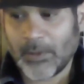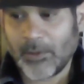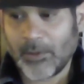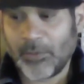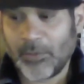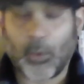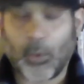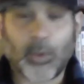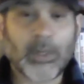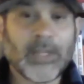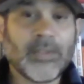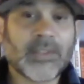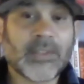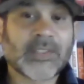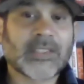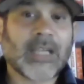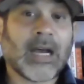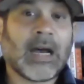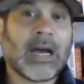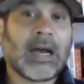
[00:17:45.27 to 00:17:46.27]
thorn in the
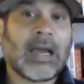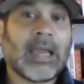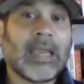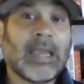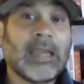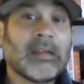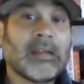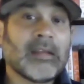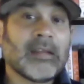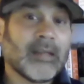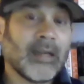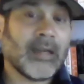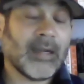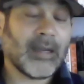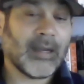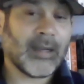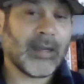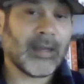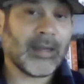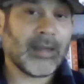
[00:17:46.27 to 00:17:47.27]
side,
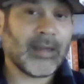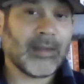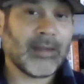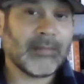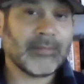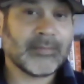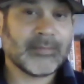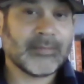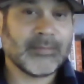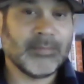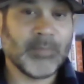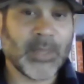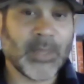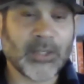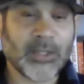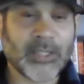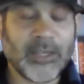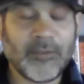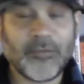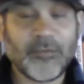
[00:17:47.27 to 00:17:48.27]

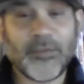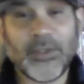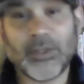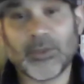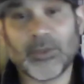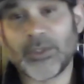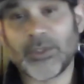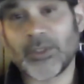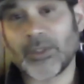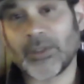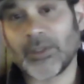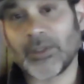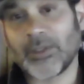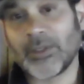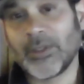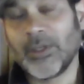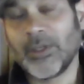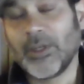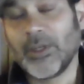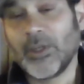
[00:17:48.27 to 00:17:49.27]
middle infielder